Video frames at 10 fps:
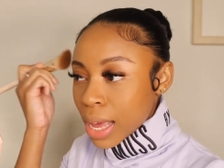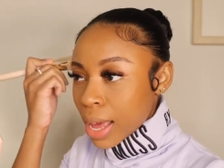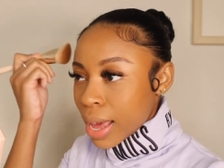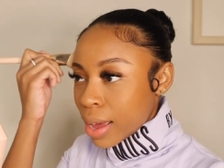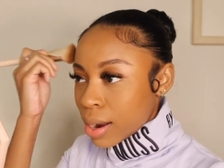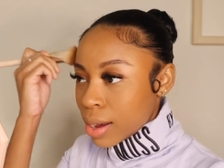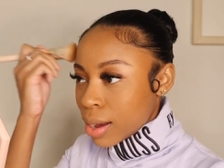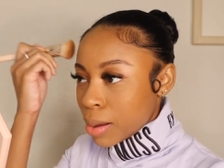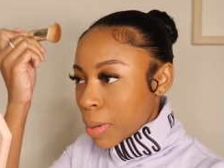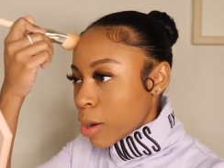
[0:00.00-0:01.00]
and
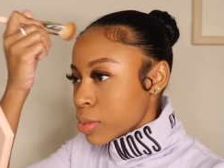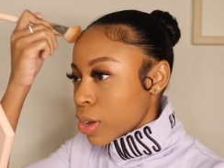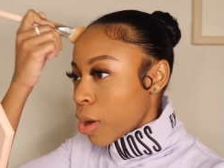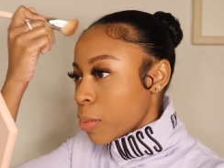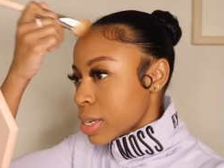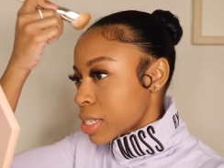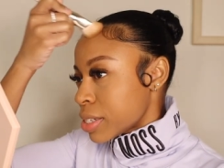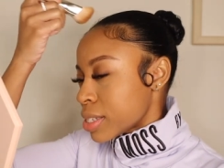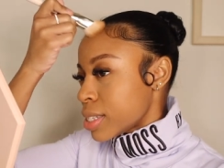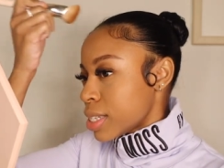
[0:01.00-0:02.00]
um, I was always her
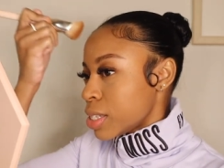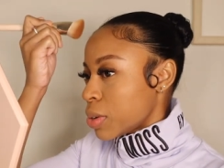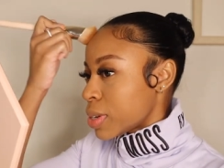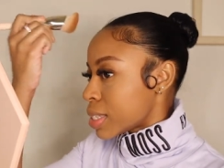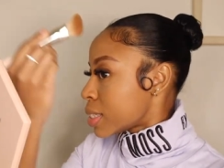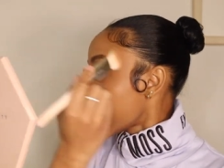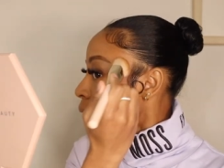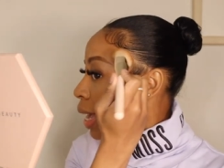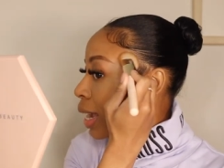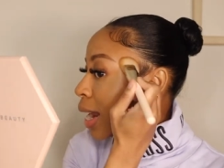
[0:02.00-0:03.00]
assistant on
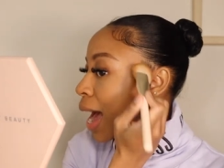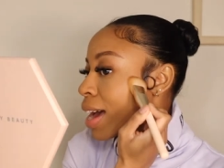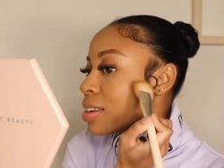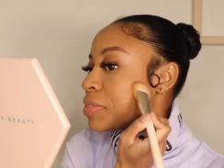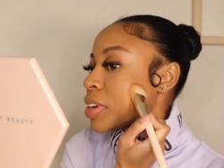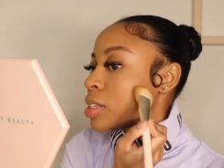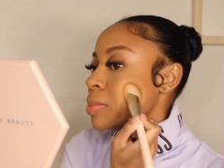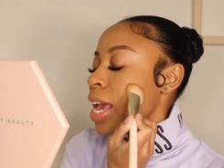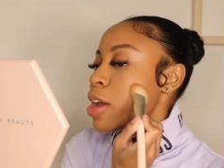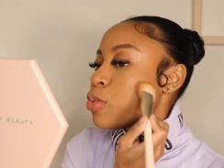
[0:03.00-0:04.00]
set and I
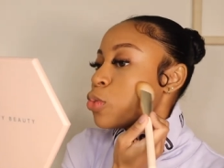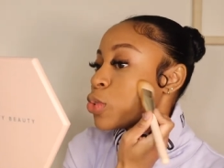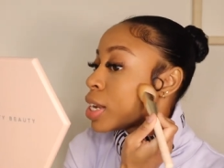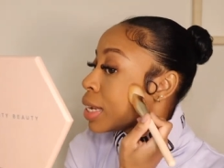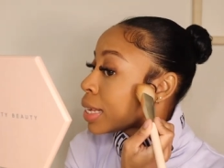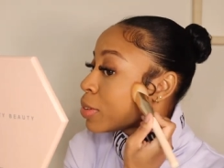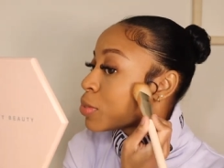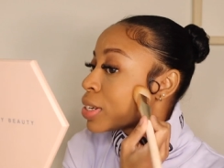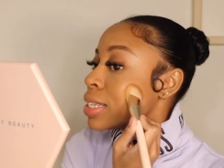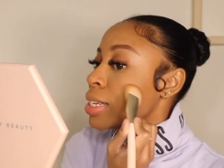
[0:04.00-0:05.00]
developed a really
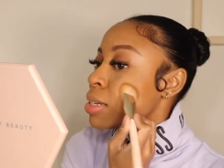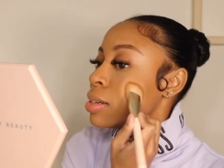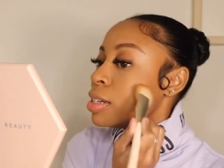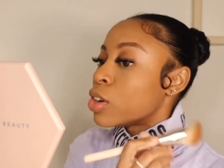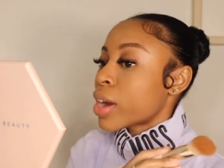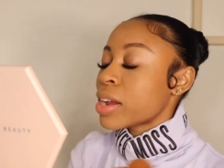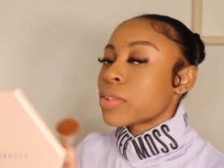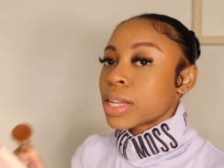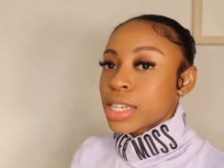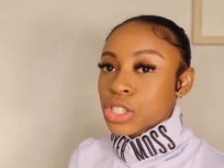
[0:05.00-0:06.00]
really great
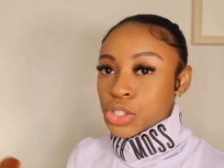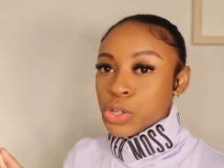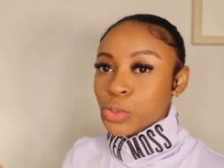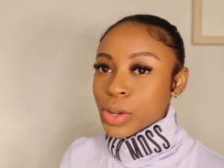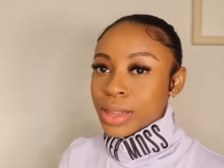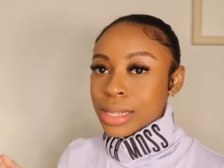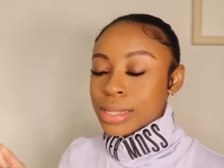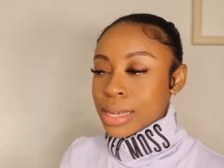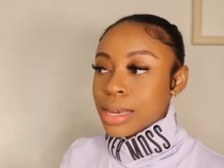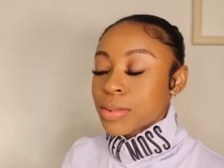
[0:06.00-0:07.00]
relationship with the
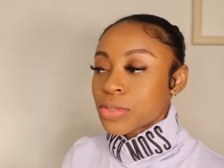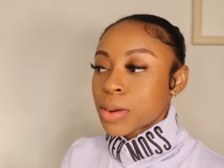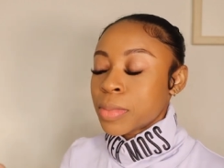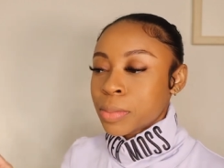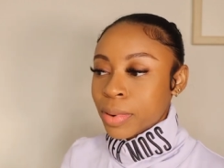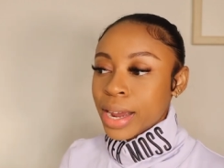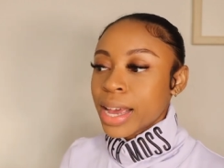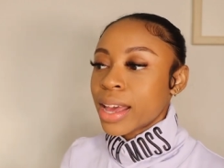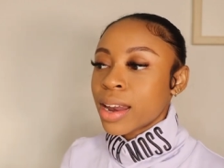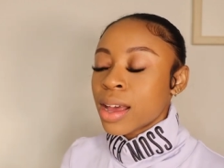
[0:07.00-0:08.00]
team from the
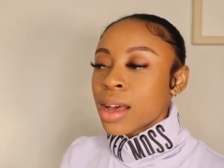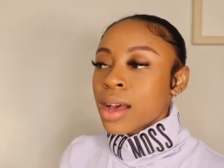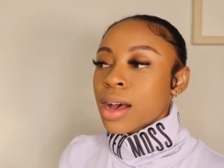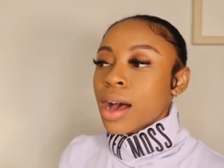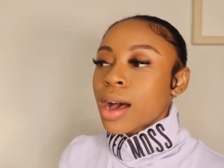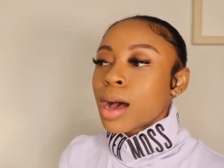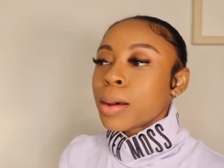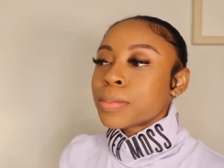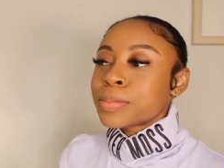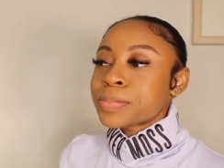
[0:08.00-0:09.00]
brand
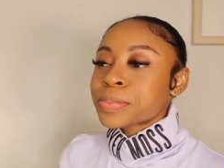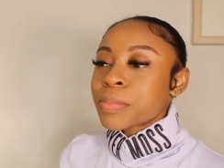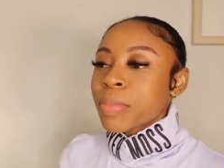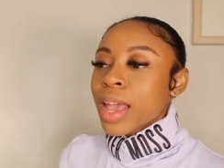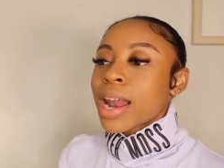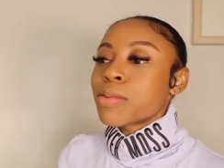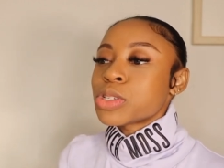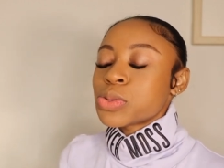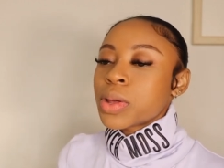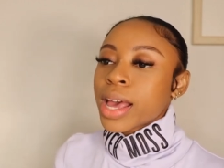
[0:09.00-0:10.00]
um, and I
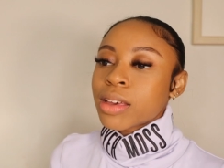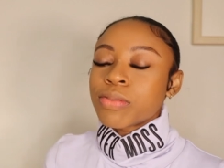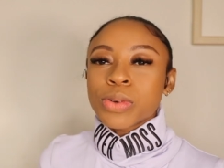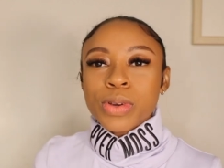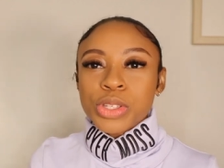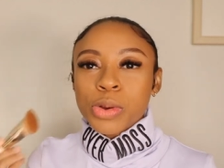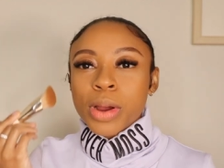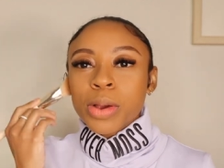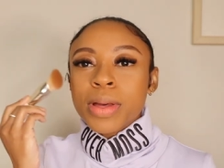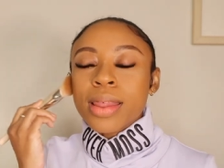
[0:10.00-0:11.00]
was doing like influencer
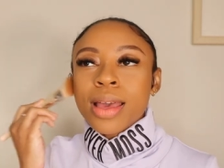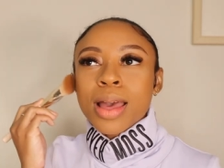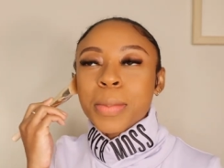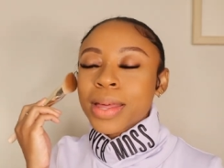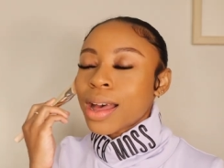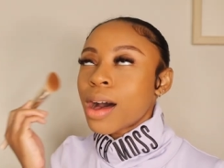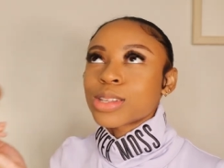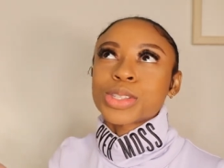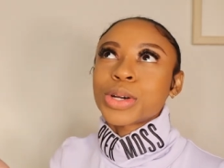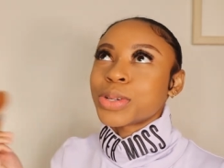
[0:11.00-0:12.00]
work with them and
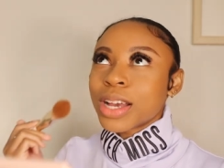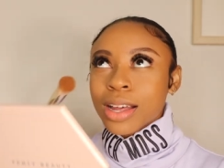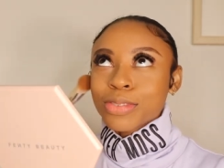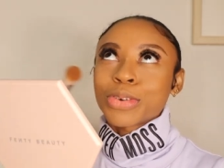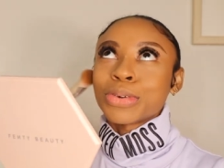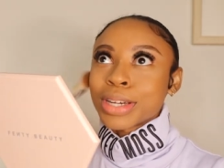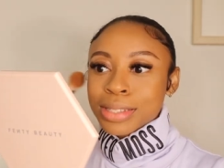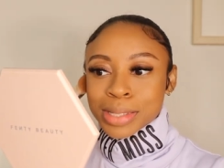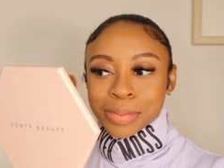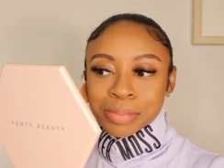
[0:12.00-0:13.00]
also y'all of
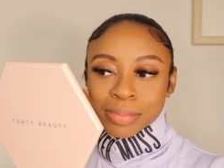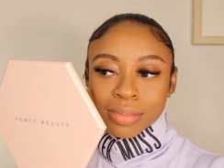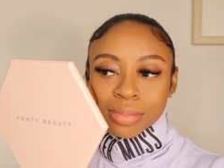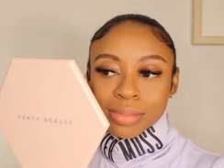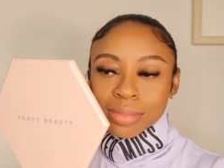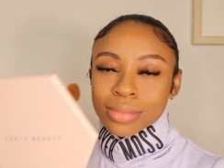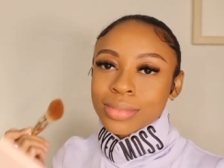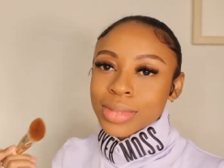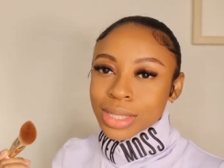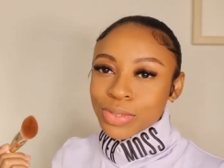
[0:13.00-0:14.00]
course
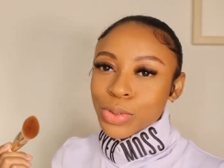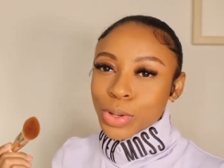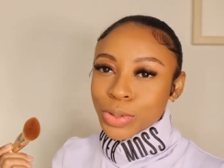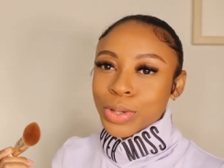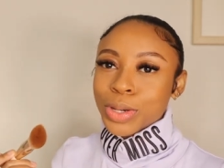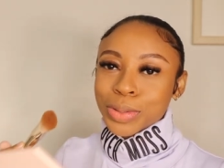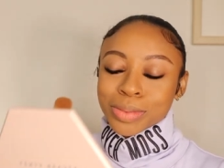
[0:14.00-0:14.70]
if you know you know